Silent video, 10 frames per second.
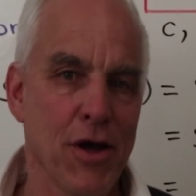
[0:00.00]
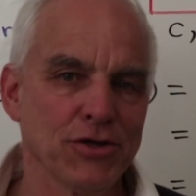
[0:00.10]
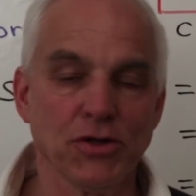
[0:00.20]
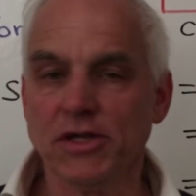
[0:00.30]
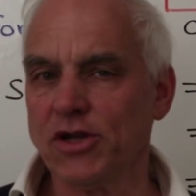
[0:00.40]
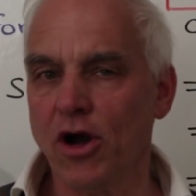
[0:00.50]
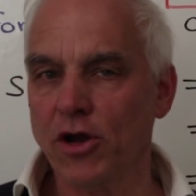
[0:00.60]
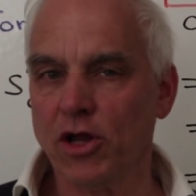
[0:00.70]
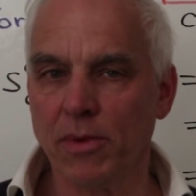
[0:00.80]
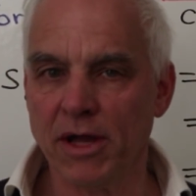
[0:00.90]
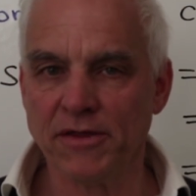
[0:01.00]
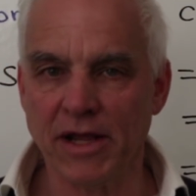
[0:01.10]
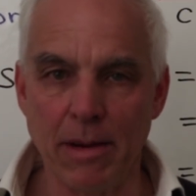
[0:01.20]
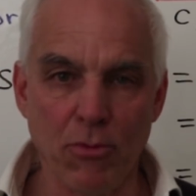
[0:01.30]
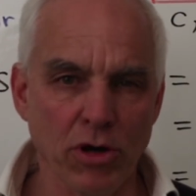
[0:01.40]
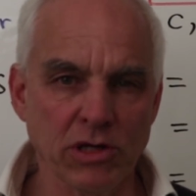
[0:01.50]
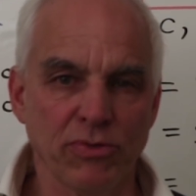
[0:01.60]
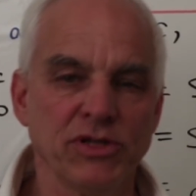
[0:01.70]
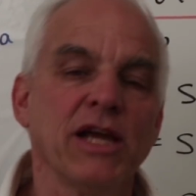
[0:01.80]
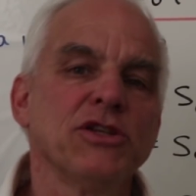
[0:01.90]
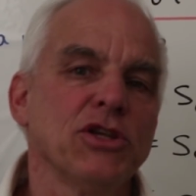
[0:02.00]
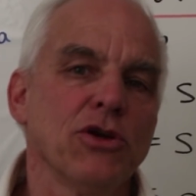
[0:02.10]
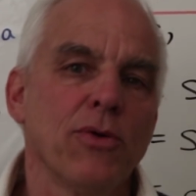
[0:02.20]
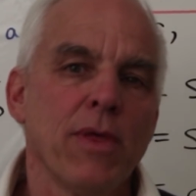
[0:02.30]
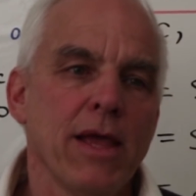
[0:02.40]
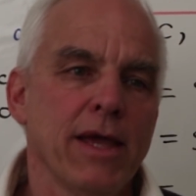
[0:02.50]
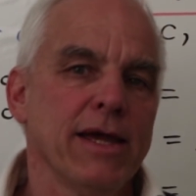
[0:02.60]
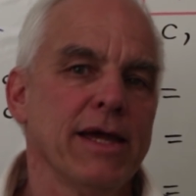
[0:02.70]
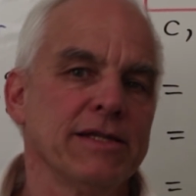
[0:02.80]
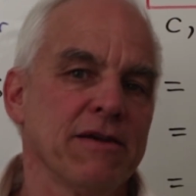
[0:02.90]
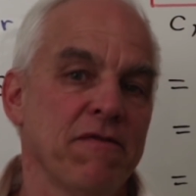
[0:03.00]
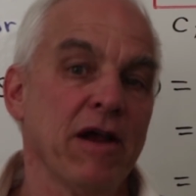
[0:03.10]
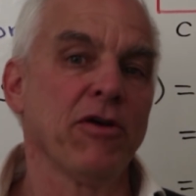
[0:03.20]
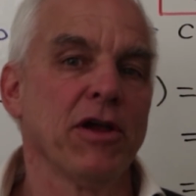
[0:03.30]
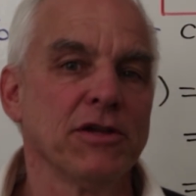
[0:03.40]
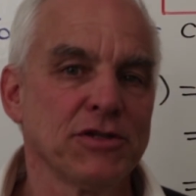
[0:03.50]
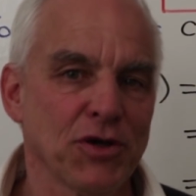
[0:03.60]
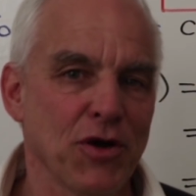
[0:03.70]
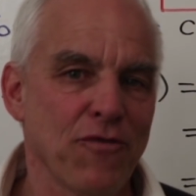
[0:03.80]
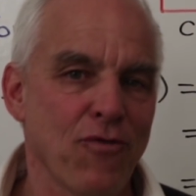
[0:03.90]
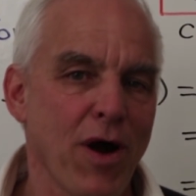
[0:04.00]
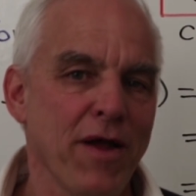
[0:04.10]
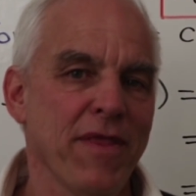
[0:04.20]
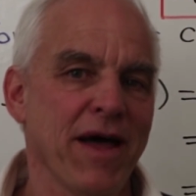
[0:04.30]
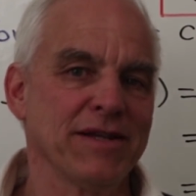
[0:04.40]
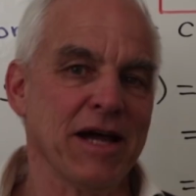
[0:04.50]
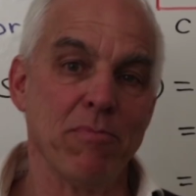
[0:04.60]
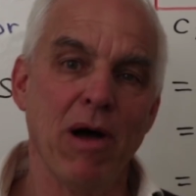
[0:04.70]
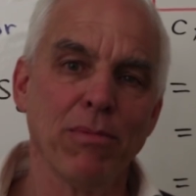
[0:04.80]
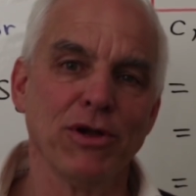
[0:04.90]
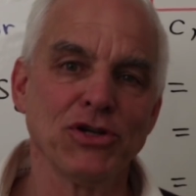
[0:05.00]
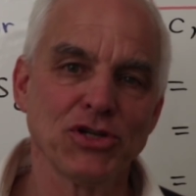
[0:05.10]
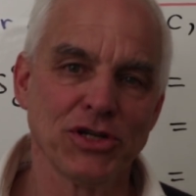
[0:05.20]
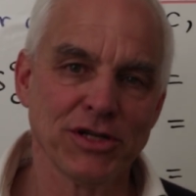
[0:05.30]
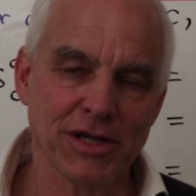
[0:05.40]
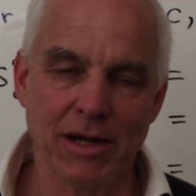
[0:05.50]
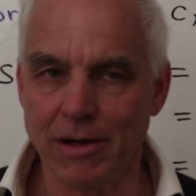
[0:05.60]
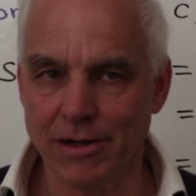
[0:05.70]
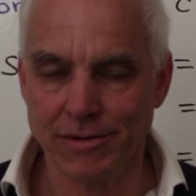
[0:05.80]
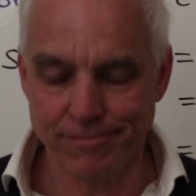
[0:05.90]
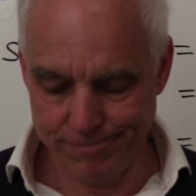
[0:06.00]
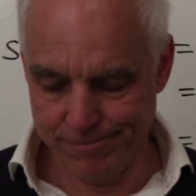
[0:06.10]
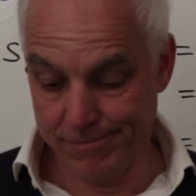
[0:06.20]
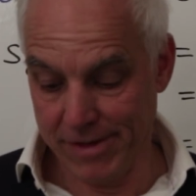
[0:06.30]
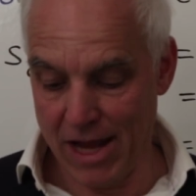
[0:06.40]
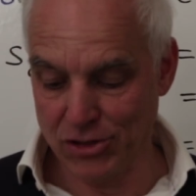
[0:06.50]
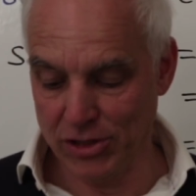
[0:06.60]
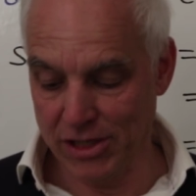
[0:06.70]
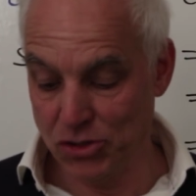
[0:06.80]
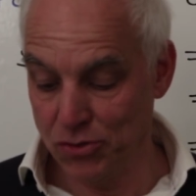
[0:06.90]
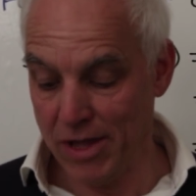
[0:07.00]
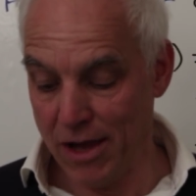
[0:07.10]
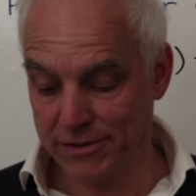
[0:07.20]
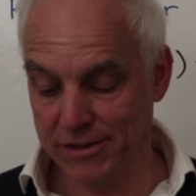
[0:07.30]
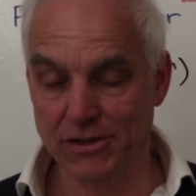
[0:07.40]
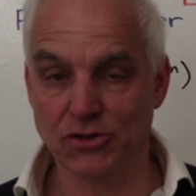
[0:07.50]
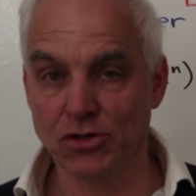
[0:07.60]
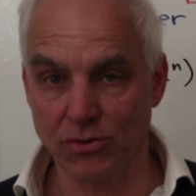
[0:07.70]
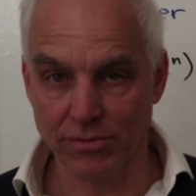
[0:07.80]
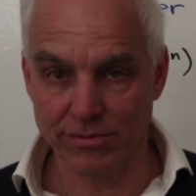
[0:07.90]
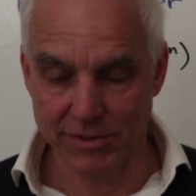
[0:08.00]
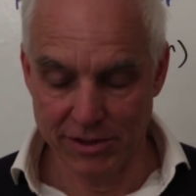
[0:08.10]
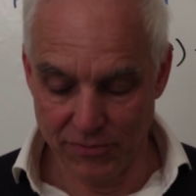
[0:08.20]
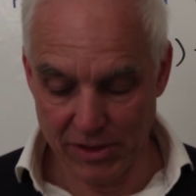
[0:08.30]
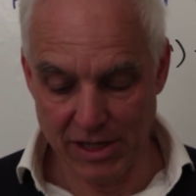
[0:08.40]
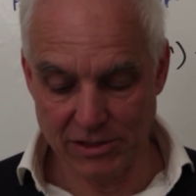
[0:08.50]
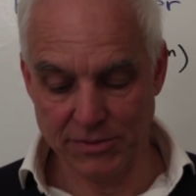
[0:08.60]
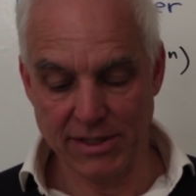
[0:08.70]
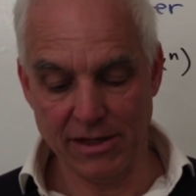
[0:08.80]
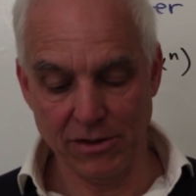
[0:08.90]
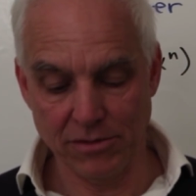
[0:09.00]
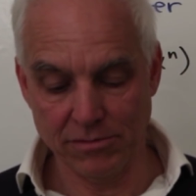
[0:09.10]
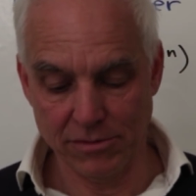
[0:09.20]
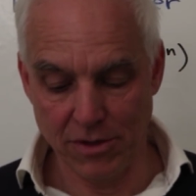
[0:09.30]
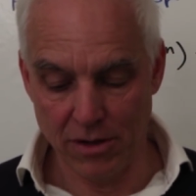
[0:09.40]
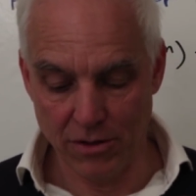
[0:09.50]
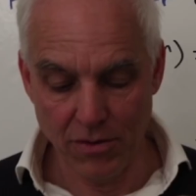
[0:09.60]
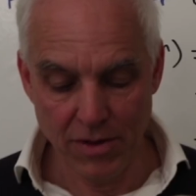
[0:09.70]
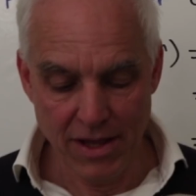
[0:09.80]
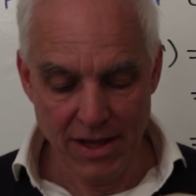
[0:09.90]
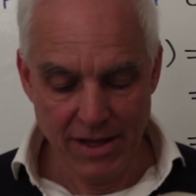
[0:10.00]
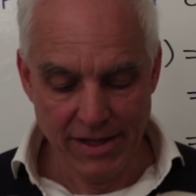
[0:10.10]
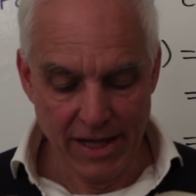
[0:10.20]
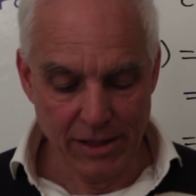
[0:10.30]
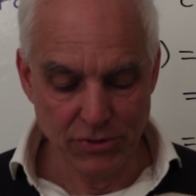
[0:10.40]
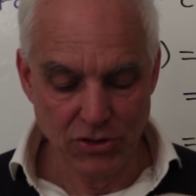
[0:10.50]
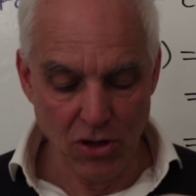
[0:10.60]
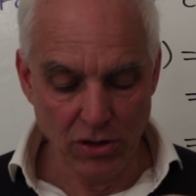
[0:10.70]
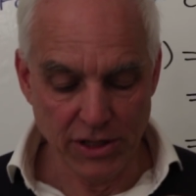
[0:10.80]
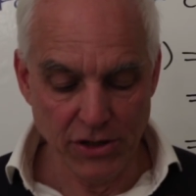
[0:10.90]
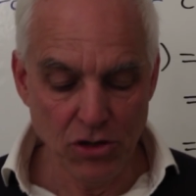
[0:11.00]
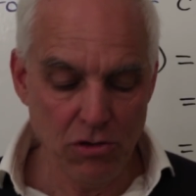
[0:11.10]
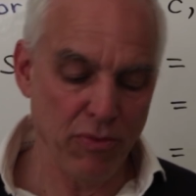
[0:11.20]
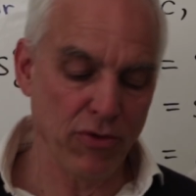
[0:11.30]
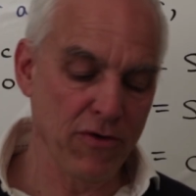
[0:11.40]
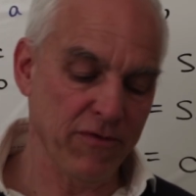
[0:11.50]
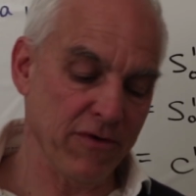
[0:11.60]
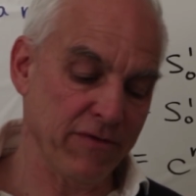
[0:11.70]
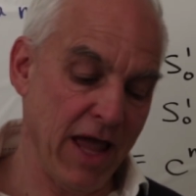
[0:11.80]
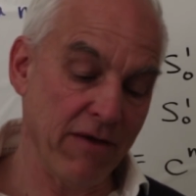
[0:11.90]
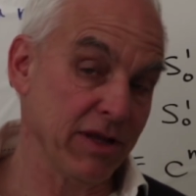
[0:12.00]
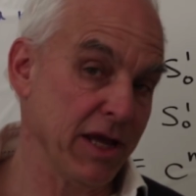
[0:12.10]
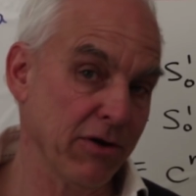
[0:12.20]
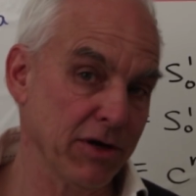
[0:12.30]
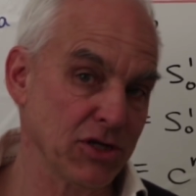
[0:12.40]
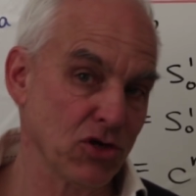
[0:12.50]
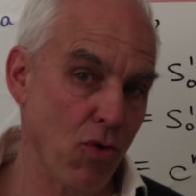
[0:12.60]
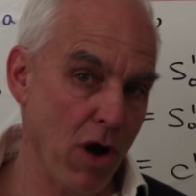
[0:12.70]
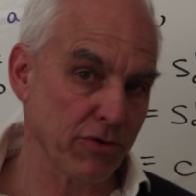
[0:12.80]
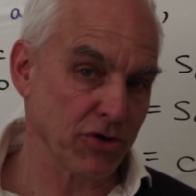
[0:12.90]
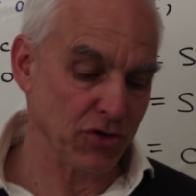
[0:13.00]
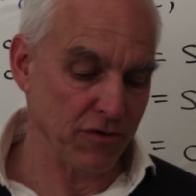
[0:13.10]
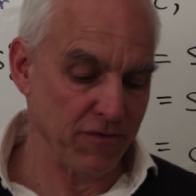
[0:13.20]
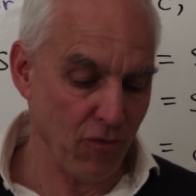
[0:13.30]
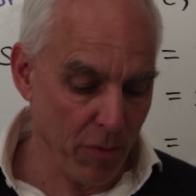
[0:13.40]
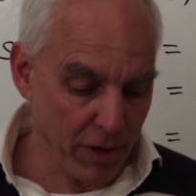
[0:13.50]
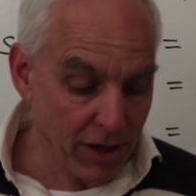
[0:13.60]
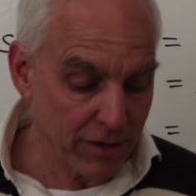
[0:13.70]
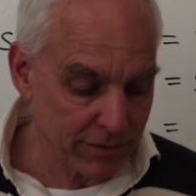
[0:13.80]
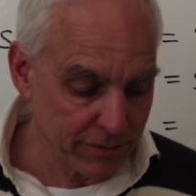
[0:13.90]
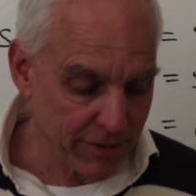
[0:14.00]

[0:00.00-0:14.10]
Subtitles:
So this argument that I'm going to present to you is a variant of one that I published actually in 2002. Didn't realize it was that long ago. It was called A New Proof of Cavalieri's Quadrature Formula,